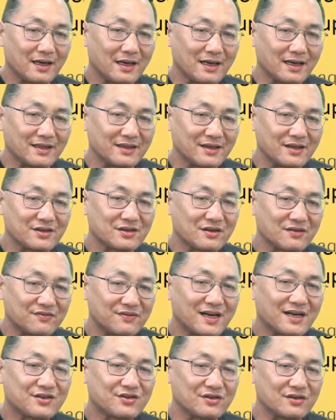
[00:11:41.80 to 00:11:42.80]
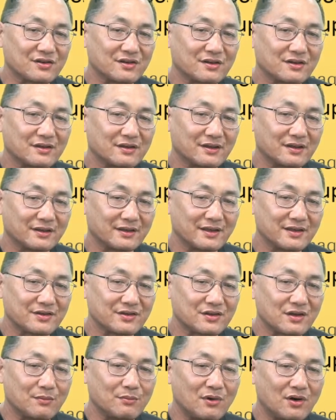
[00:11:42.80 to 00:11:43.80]
disaffection against
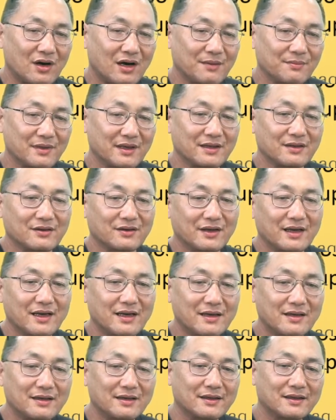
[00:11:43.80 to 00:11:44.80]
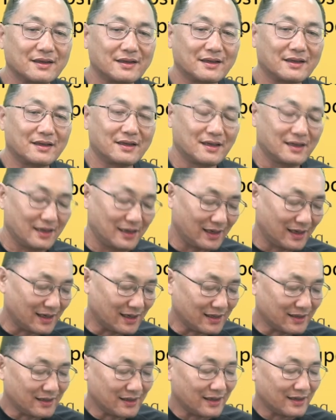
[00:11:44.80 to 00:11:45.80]
Muhammad. Okay,
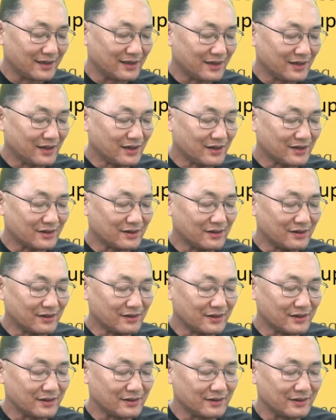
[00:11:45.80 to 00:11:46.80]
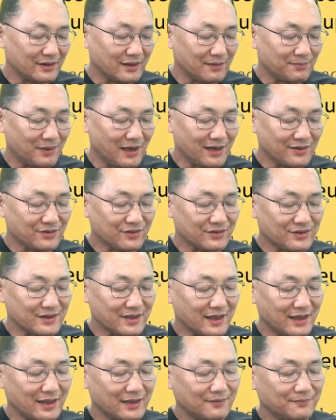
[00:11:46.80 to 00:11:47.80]
and here the apostle
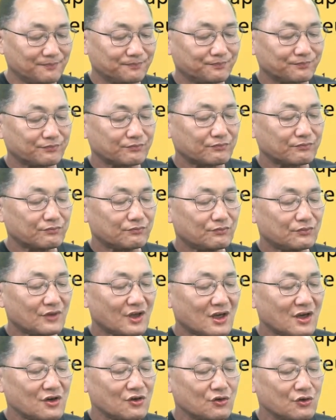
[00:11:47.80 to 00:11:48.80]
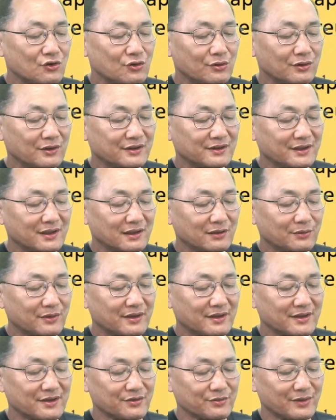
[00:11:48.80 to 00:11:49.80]
said, "Who will deal with
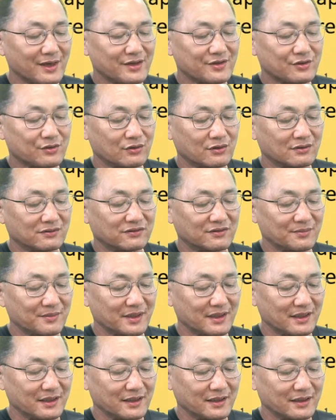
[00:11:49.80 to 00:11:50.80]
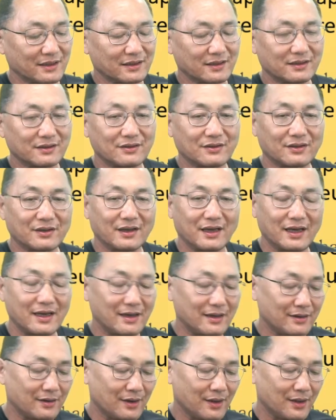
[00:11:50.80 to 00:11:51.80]
this rascal for me?" Okay,
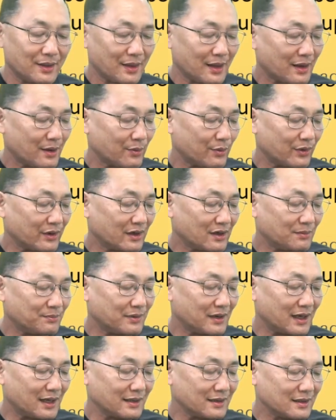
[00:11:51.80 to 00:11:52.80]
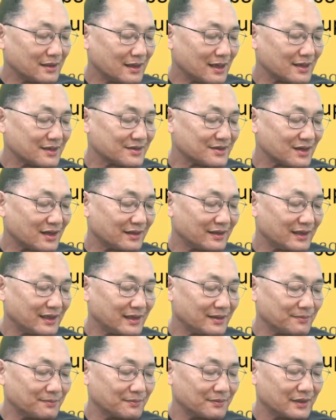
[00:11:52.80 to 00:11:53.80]
whereupon
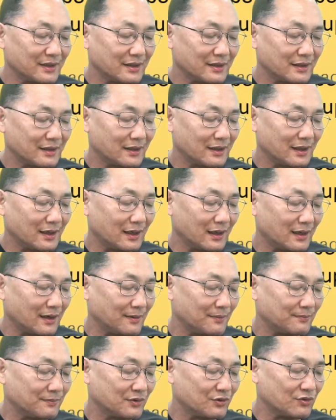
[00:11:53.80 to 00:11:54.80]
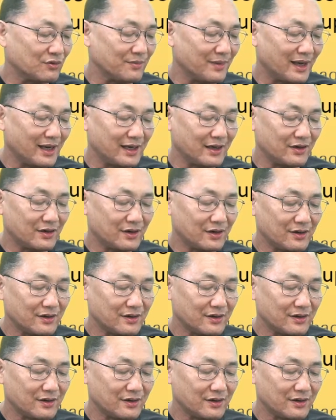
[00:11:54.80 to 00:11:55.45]
Salim, Umayyah,